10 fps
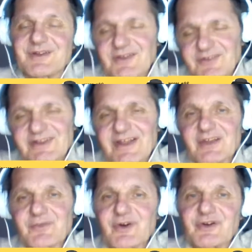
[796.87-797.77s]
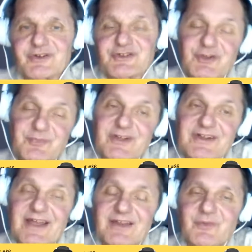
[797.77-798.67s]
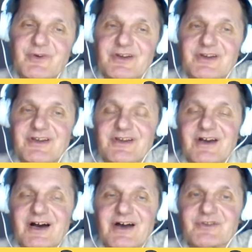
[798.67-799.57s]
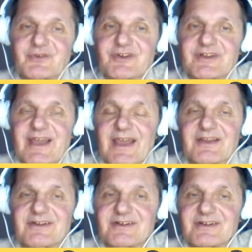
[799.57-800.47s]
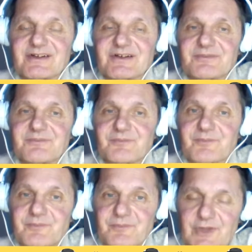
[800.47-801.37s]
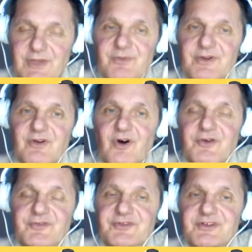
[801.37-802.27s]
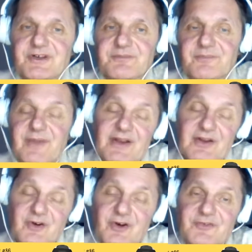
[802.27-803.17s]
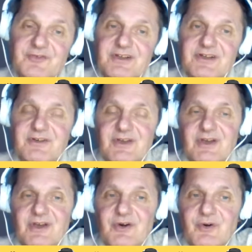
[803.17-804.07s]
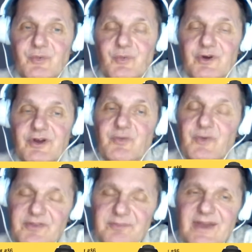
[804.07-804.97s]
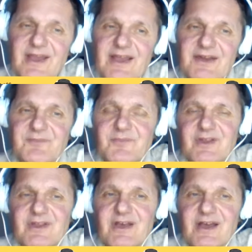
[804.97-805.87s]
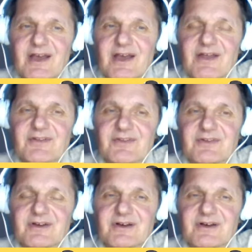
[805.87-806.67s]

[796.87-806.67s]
network, or should be a network, to connect people in Austria, men in Austria, who work with men, and